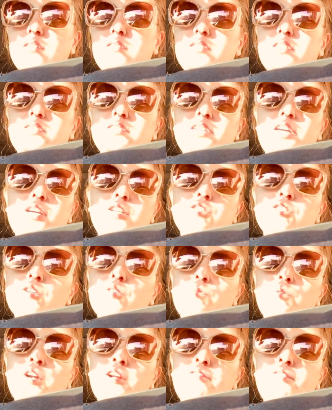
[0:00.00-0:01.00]
It's like,
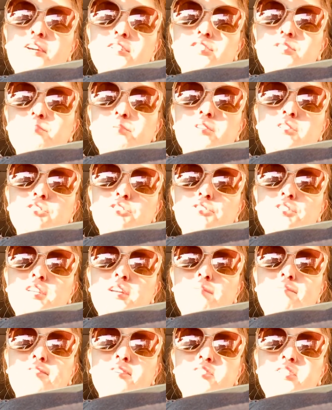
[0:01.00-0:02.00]
so what if I just put a tree
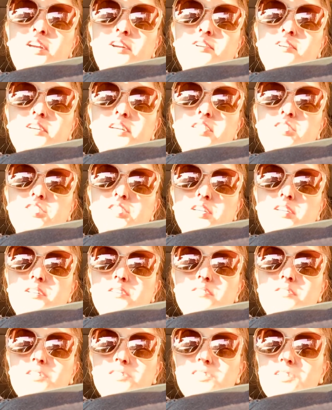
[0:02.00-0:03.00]
up for decoration?
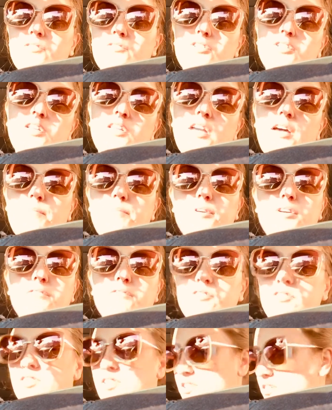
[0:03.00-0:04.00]
Is that really that big
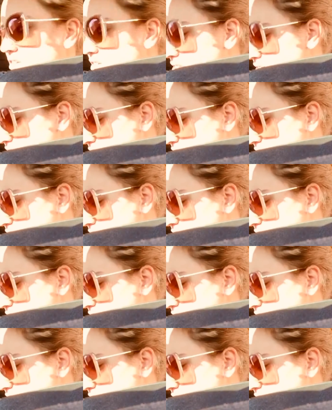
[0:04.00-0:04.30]
of a deal?